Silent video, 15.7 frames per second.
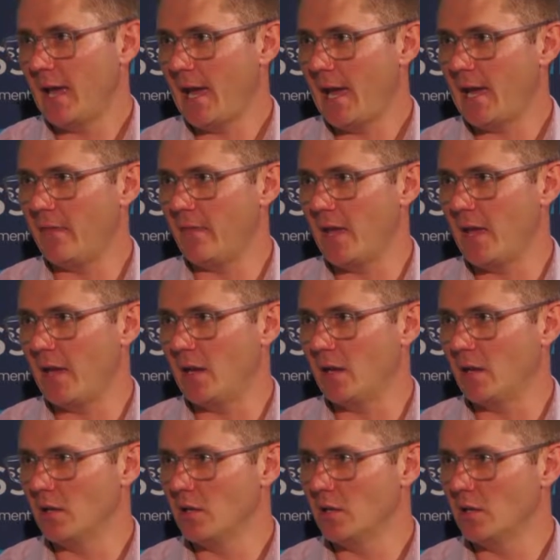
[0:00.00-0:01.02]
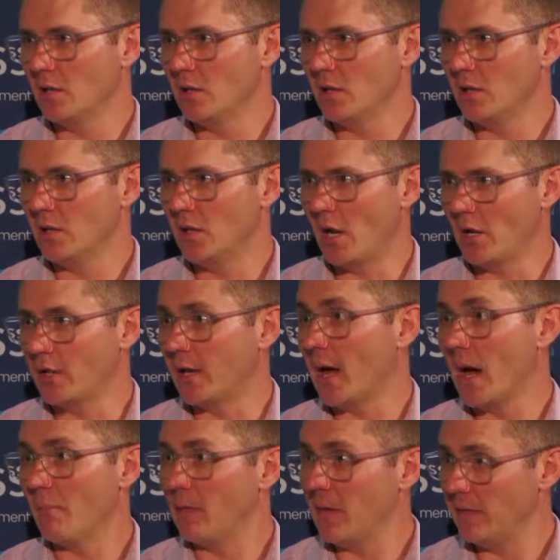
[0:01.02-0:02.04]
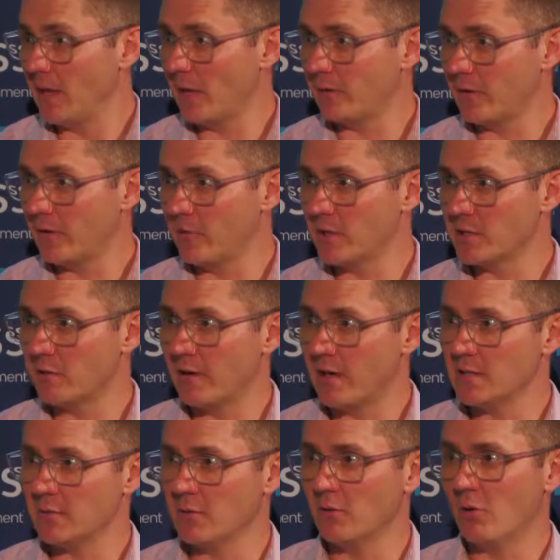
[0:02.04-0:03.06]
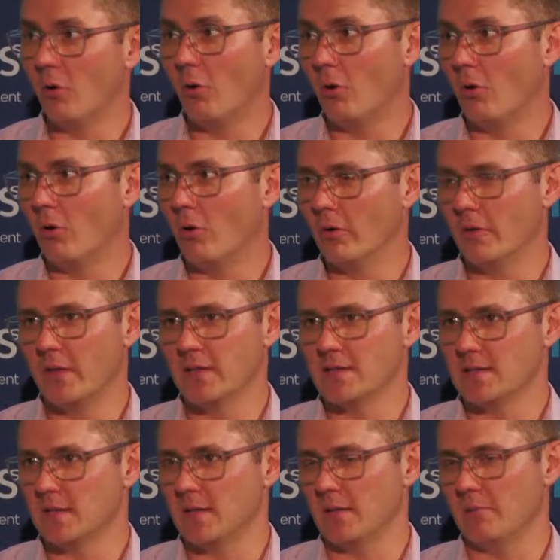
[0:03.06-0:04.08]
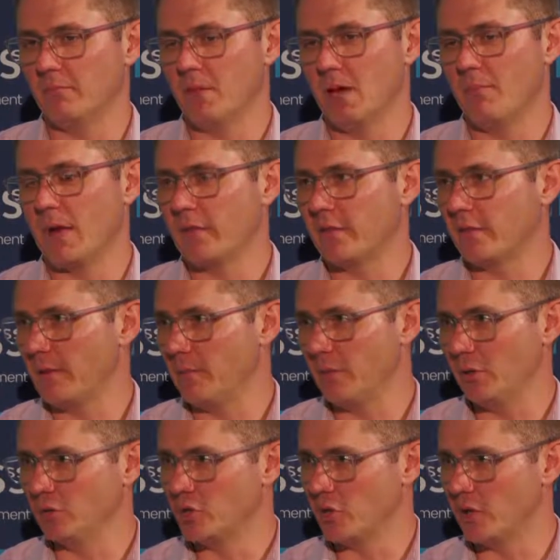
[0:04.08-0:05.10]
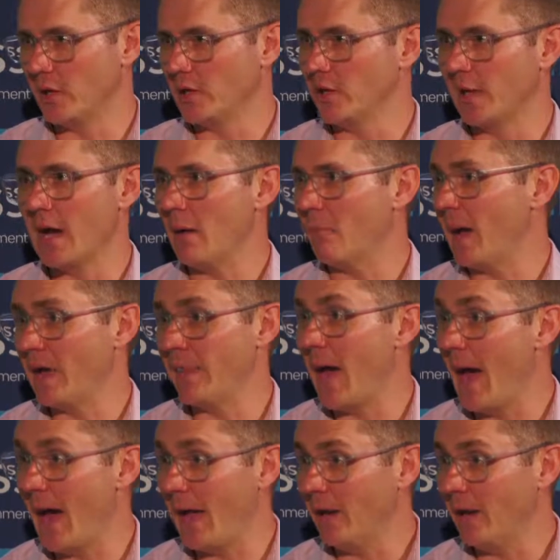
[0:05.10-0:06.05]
and then you can't meet that 3 months arrangement, or there's a monthly bill due and you can't pay that.